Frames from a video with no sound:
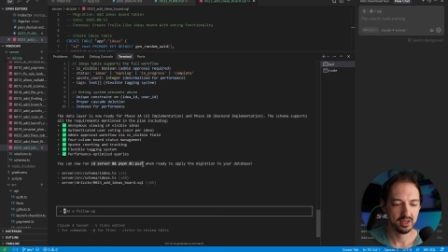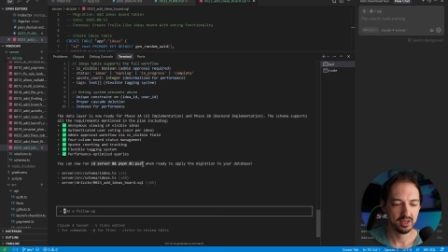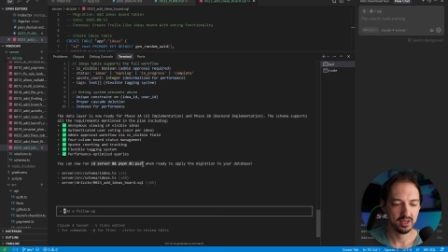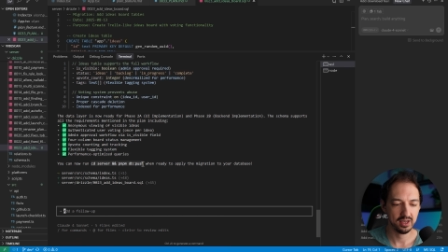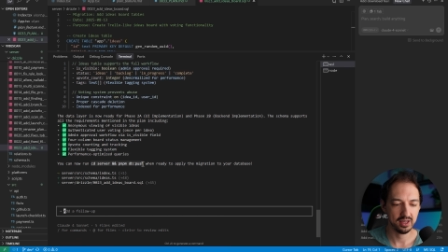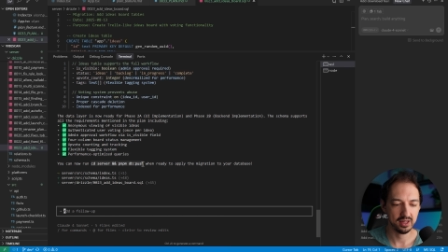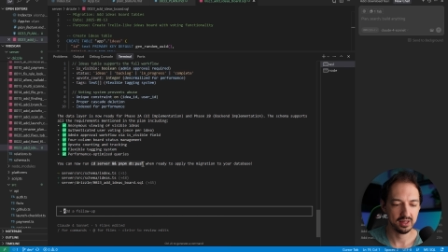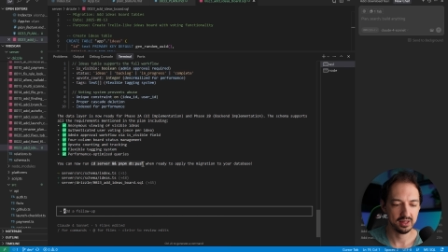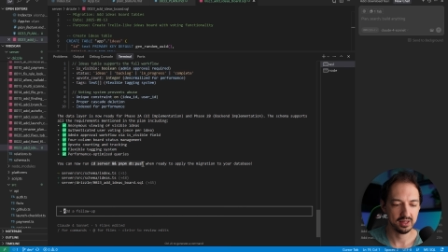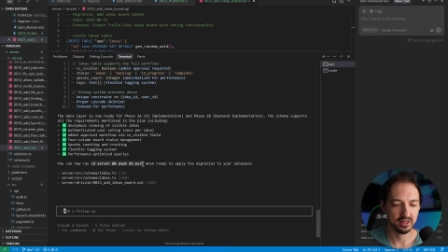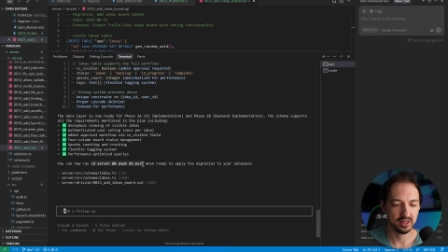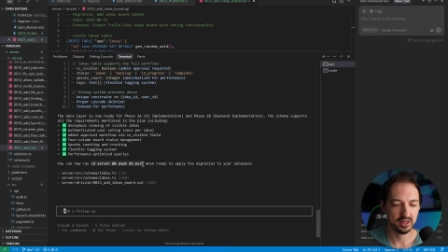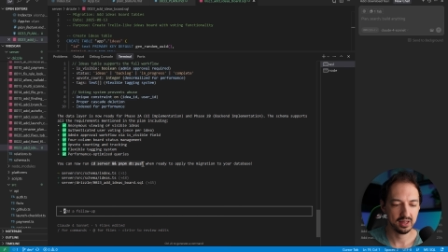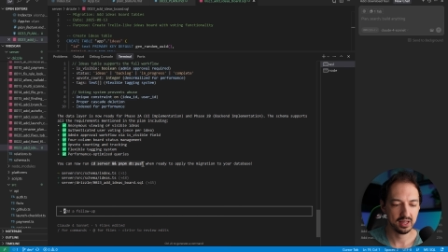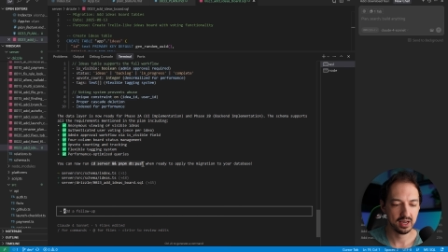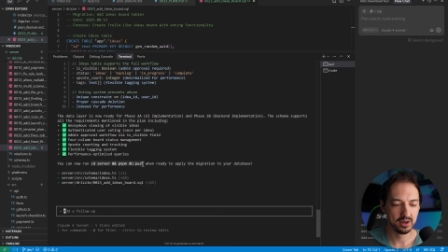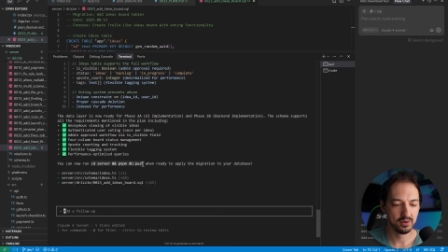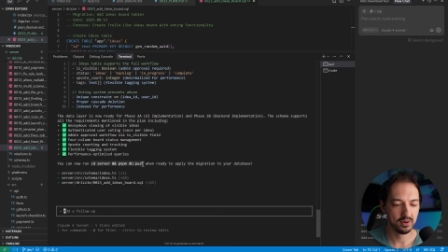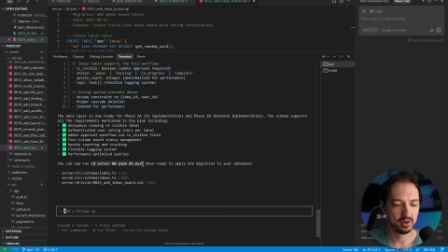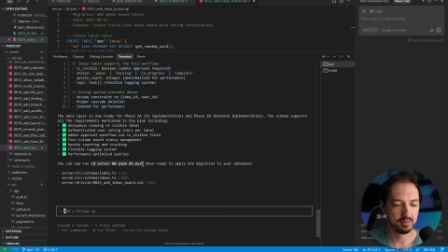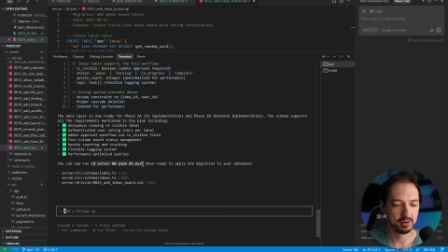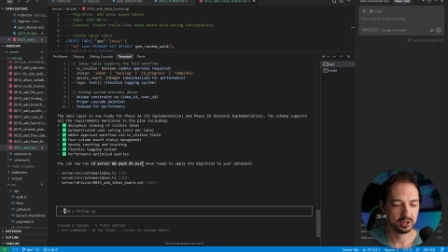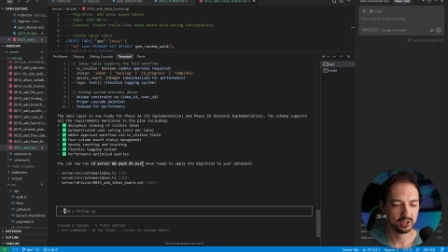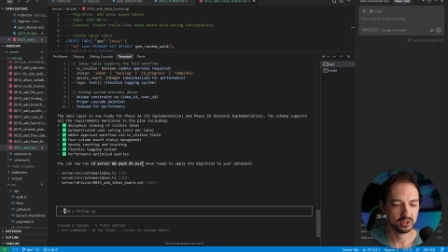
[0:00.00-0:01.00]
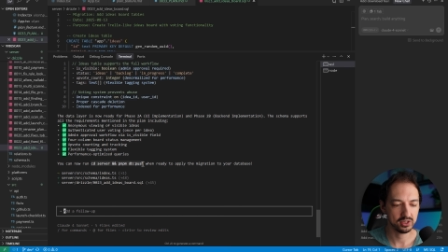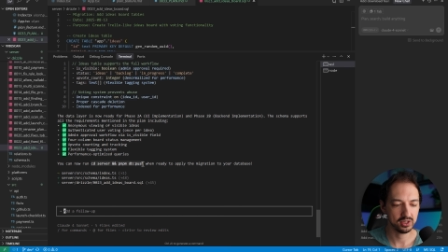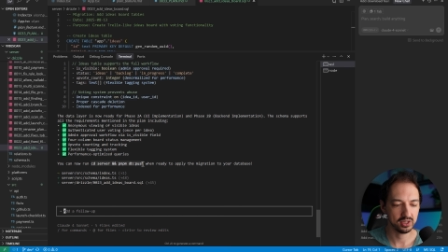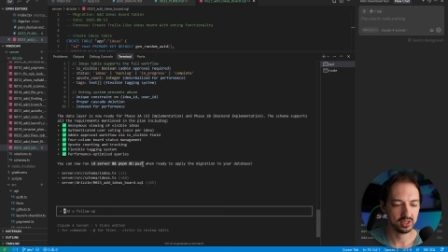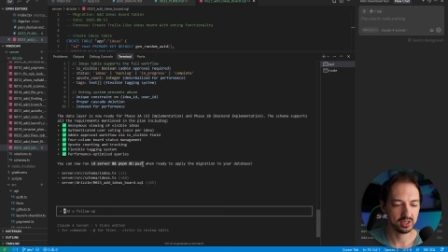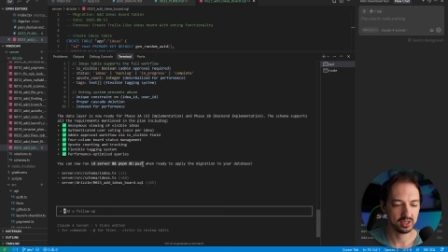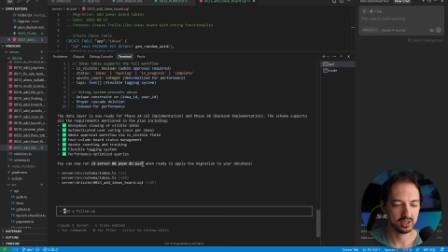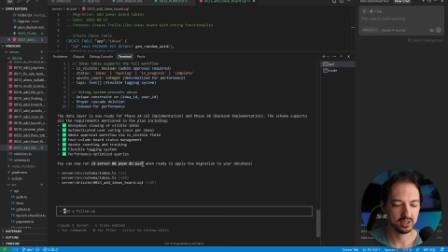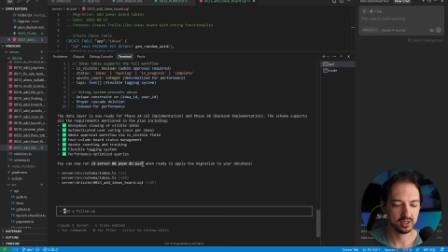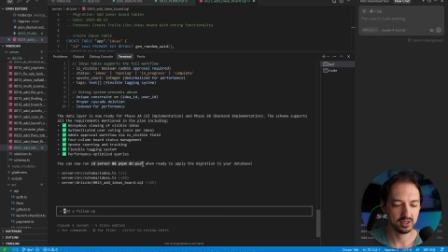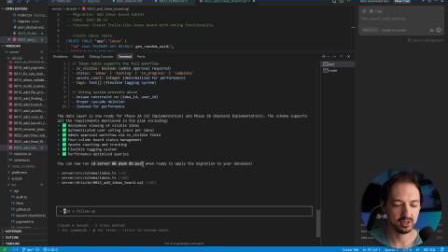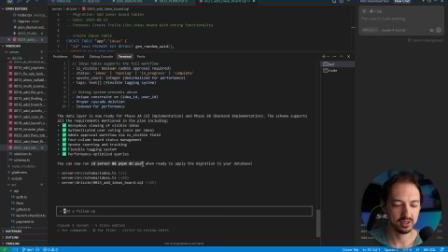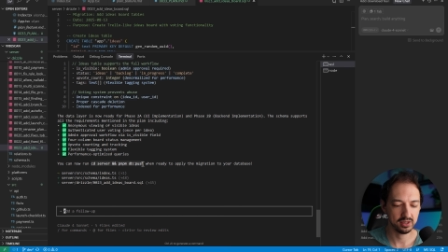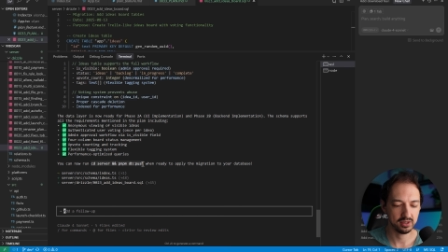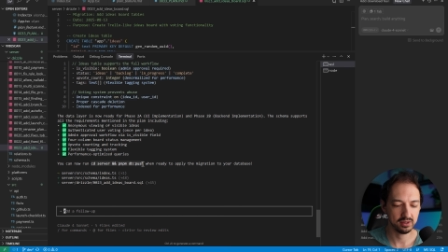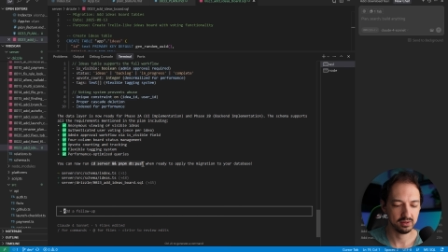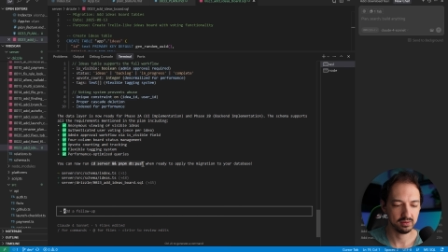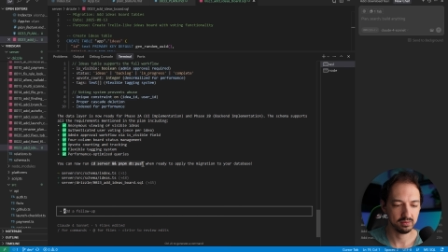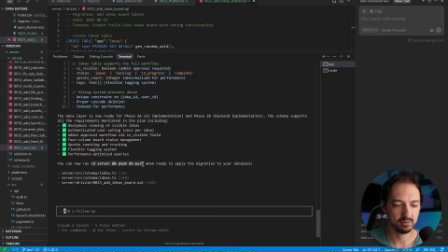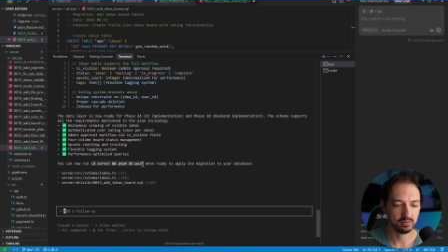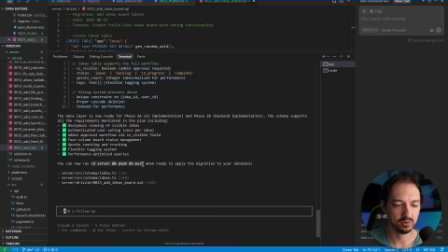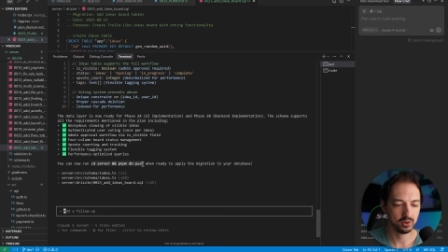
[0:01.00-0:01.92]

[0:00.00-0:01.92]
And now I'm actually going to